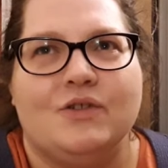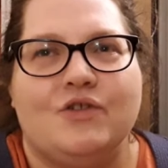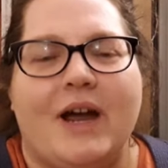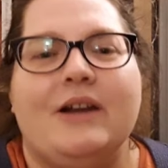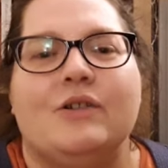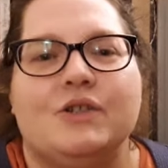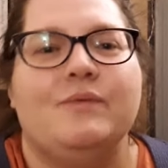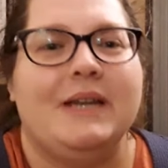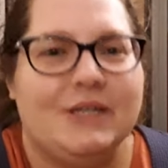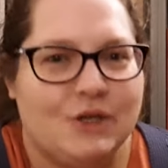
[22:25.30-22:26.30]
Try not to
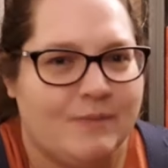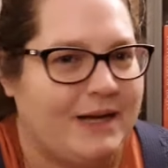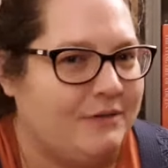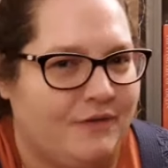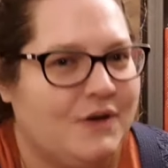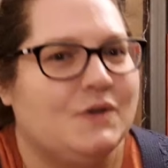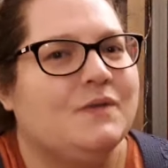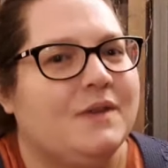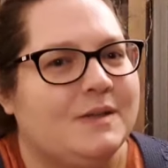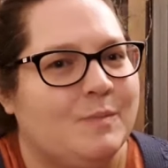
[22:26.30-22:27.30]
read too many reviews
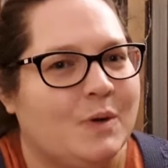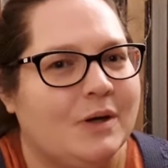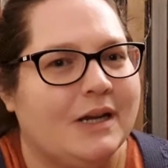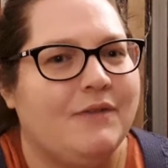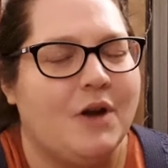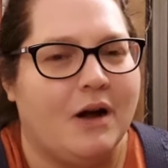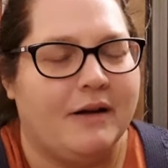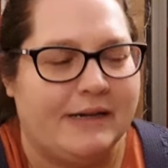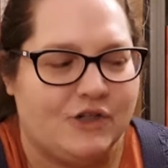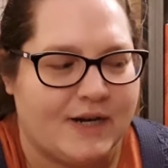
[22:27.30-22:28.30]
of this book if you
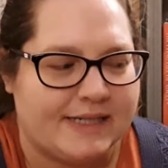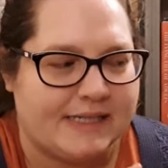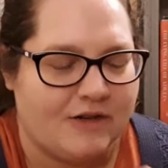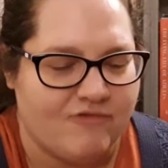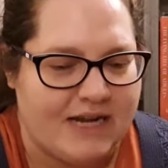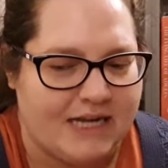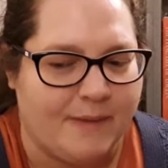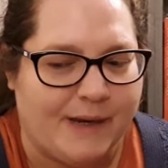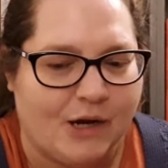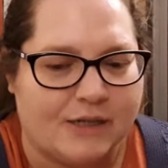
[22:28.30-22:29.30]
are interested in reading
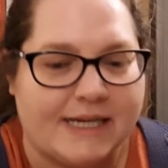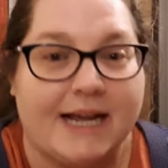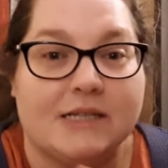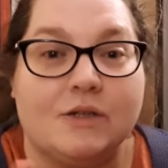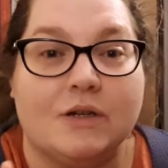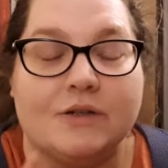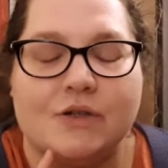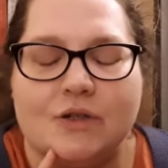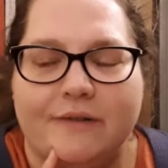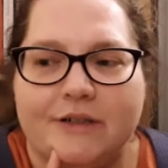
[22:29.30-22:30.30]
it because I had a look on
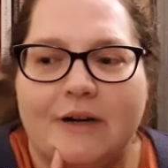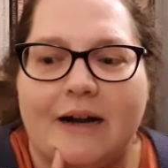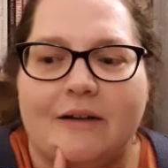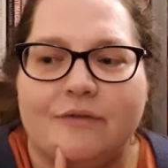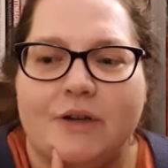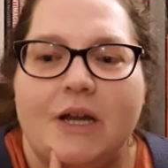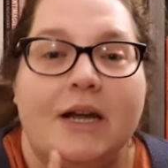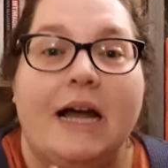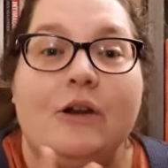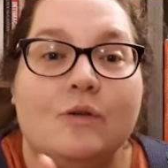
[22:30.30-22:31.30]
Storygraph.
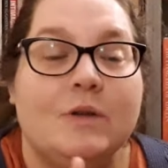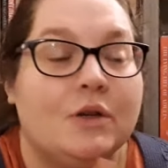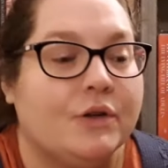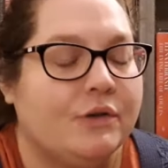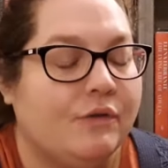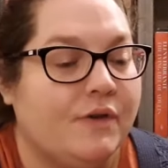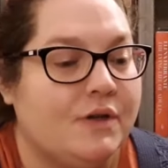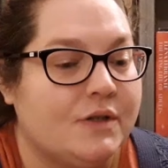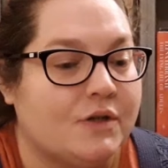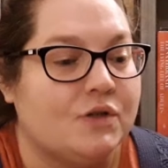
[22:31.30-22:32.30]
I normally look at the
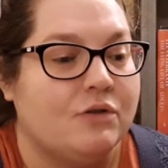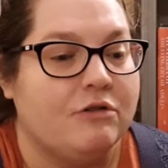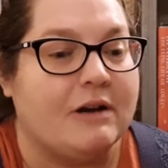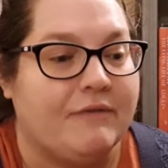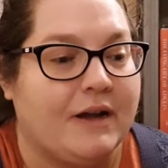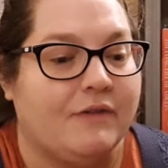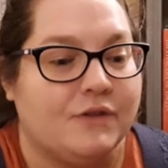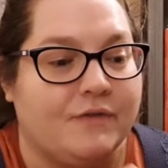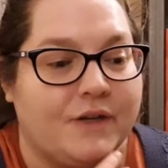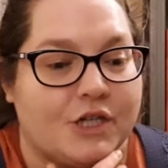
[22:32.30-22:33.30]
reviews on Storygraph after
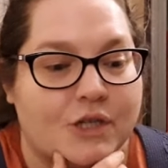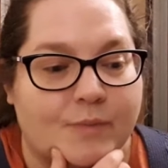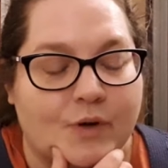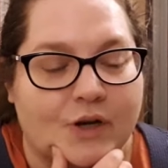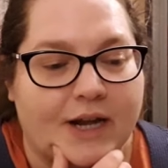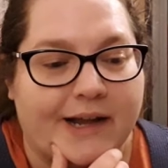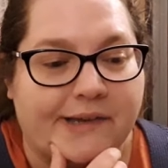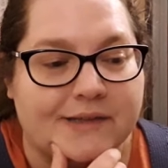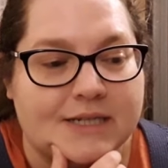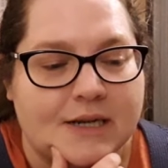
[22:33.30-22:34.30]
I finish the book
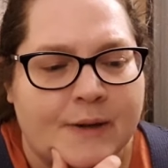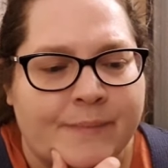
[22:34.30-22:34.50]
and